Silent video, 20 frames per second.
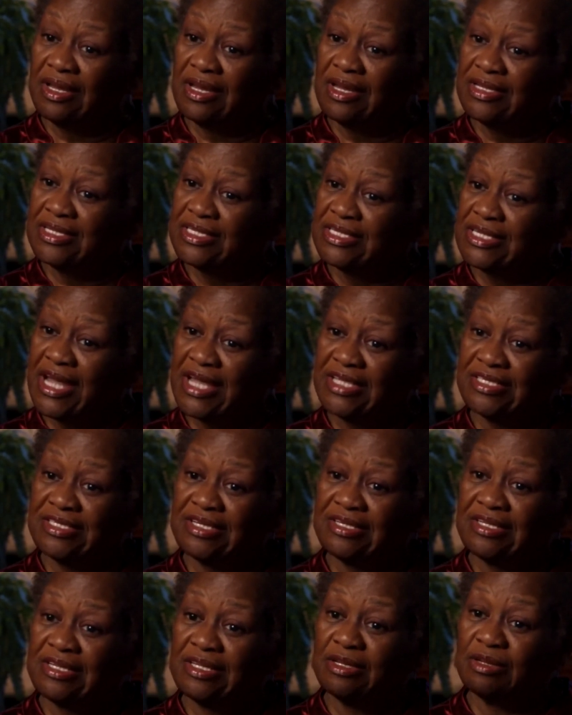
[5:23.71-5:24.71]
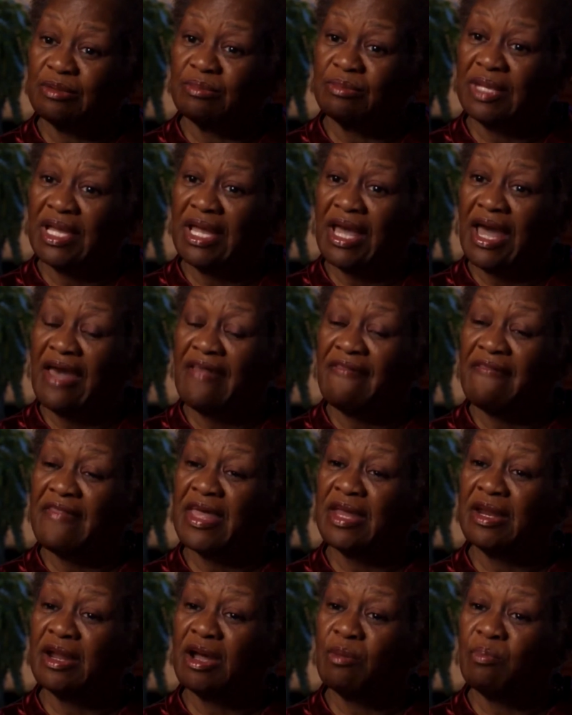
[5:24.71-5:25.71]
ingested them, and
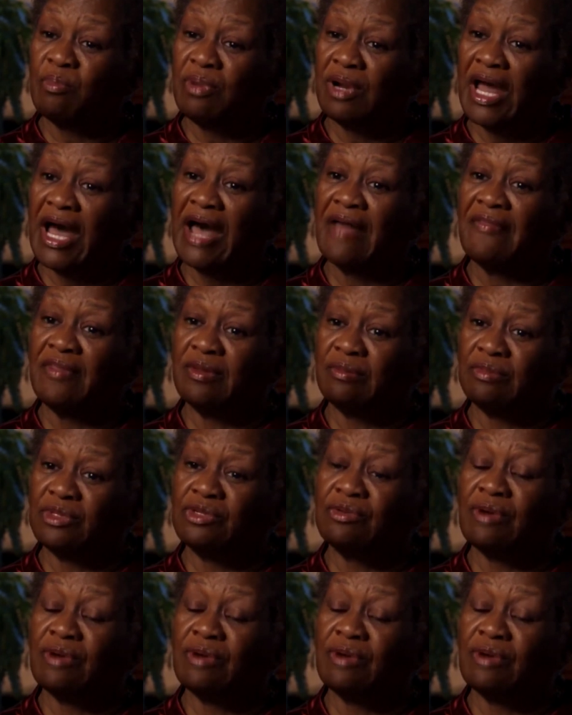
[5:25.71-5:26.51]
then applied them